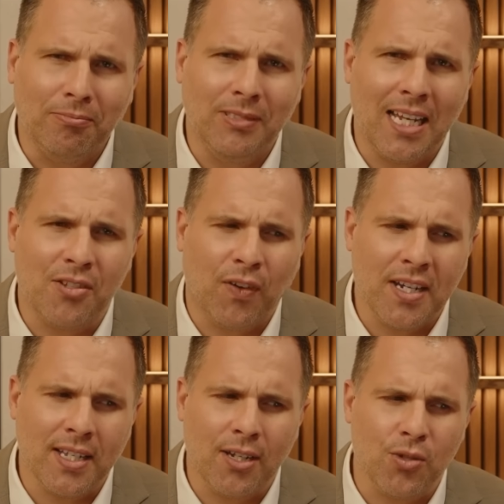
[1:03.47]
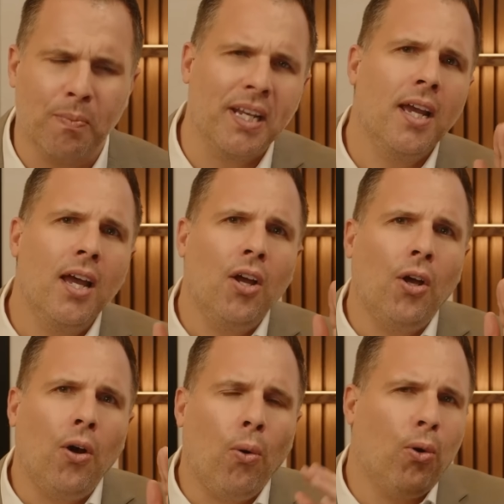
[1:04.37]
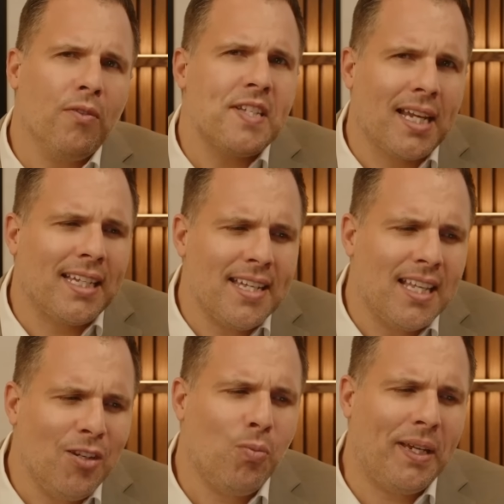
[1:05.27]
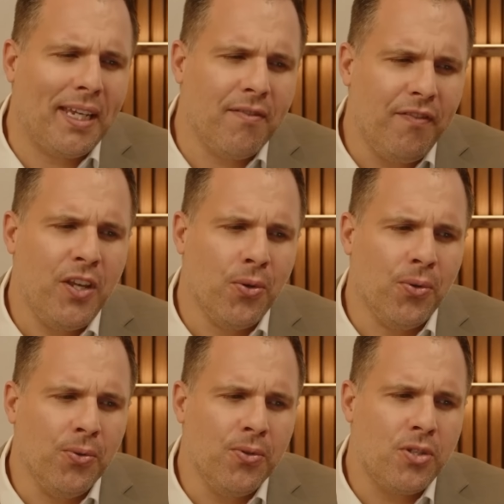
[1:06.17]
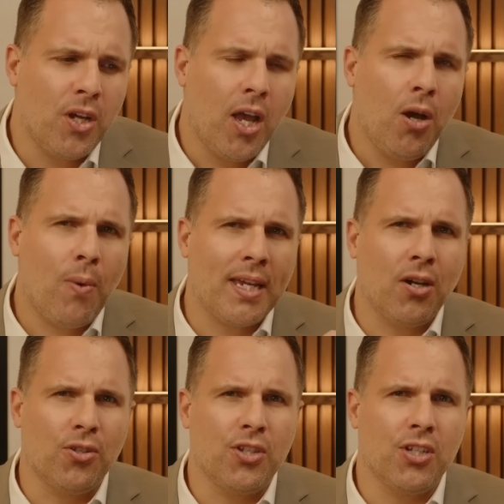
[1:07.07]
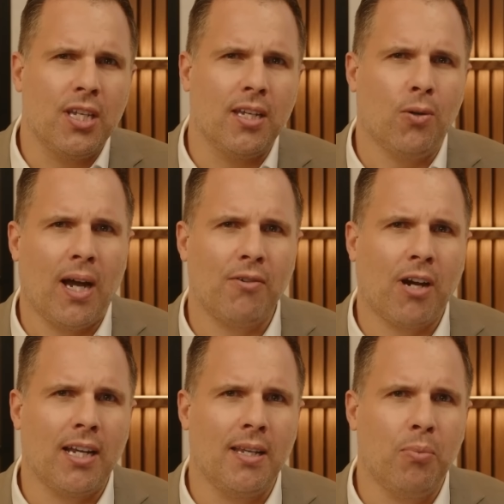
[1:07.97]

says Fraser Nelson. But all of a sudden gets a little bit confused when Konstantin quite rightly